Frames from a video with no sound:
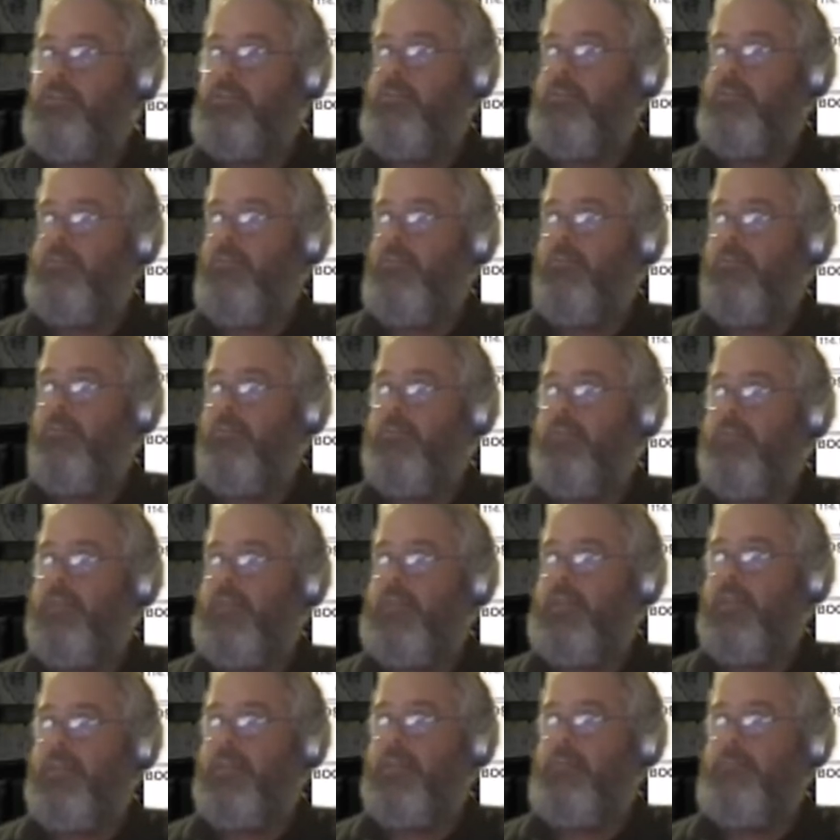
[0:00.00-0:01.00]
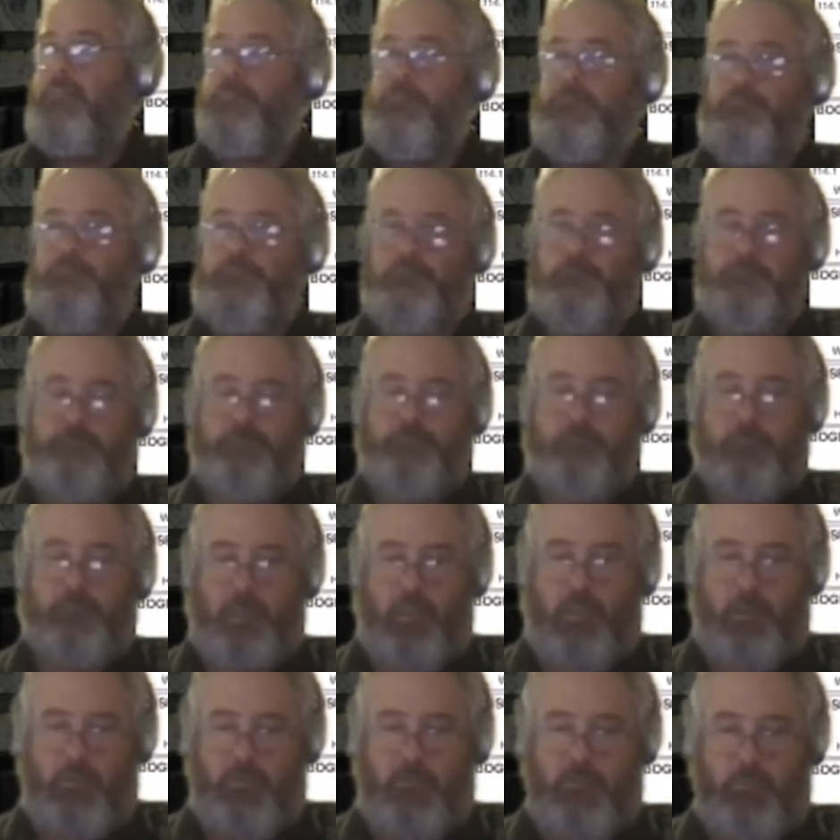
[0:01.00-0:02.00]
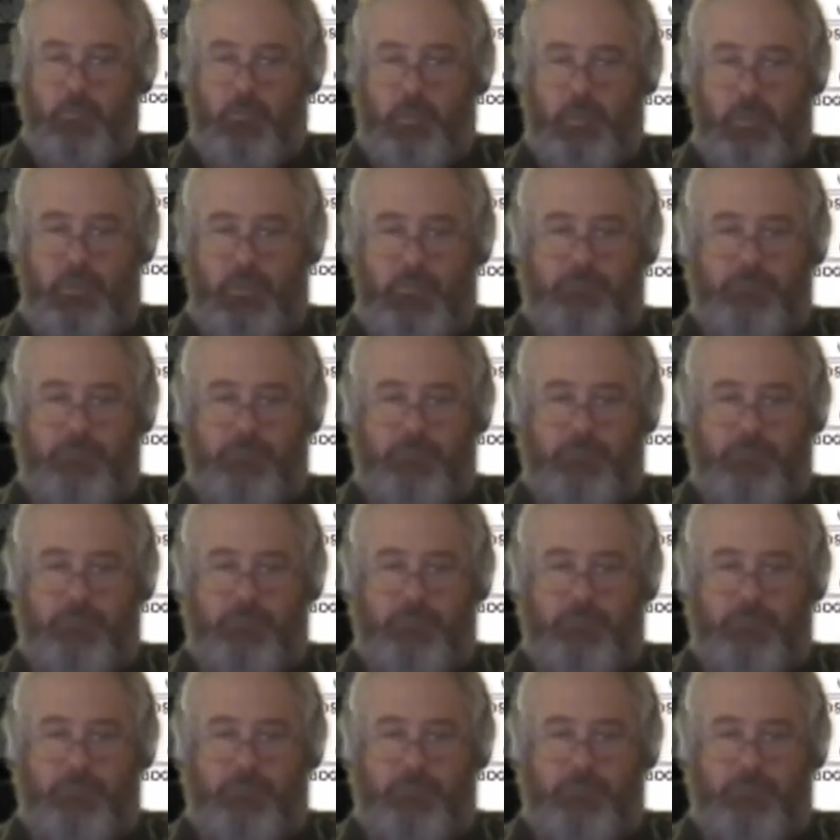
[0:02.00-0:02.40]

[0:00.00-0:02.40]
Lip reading: of the of the weather.